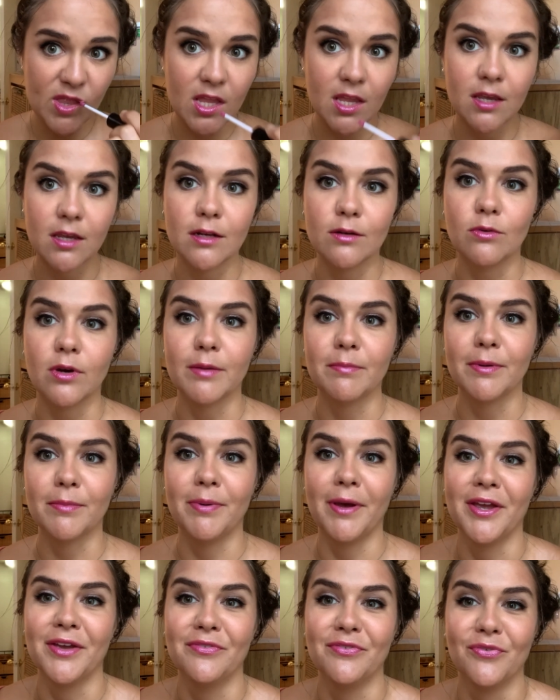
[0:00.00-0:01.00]
and wipe it
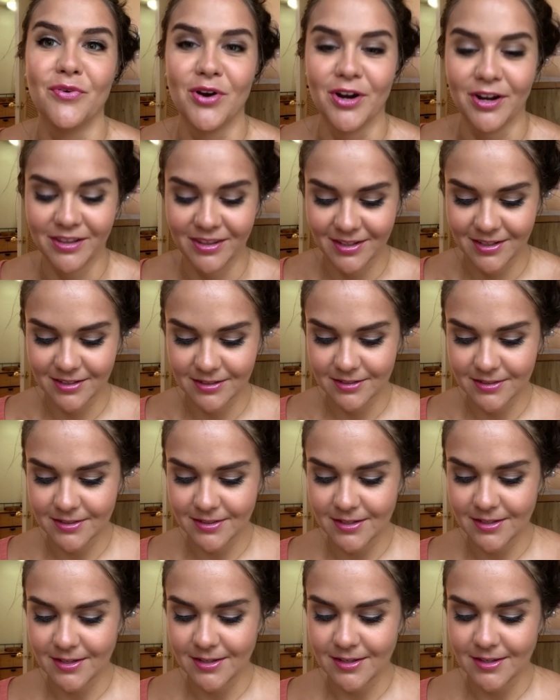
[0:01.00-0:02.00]
back and forth.
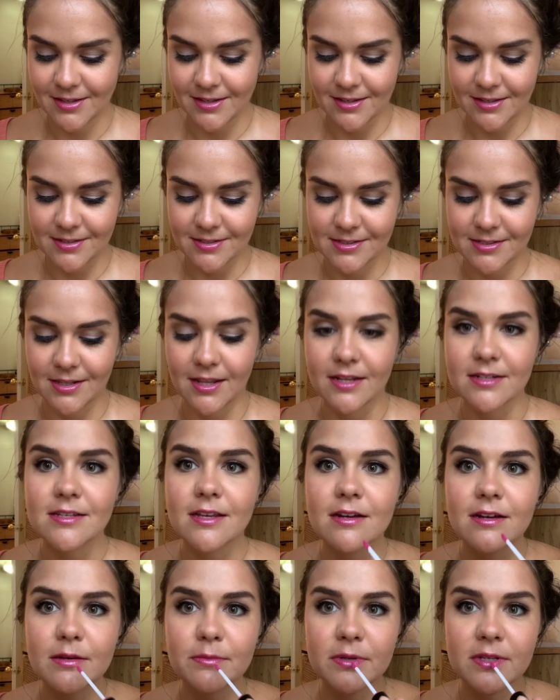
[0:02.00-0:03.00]
So that's
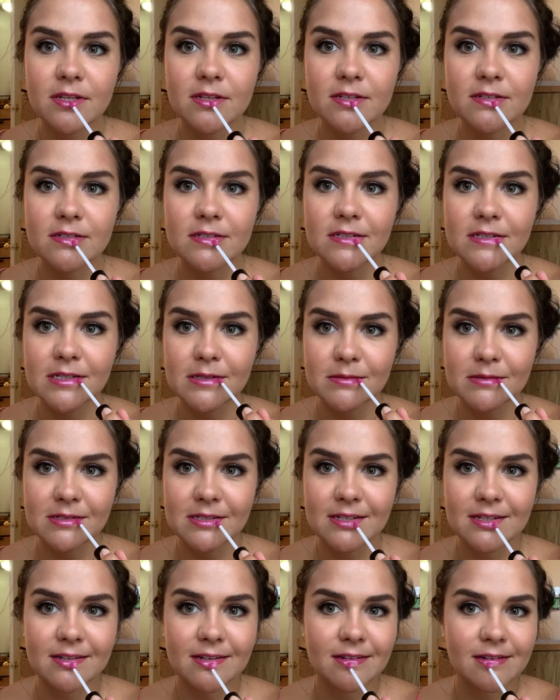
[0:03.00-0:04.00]
how I put this
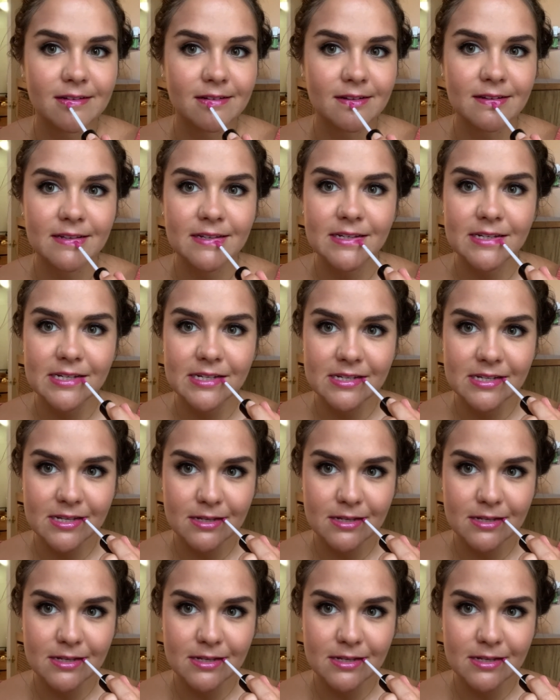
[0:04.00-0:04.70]
lipstick on.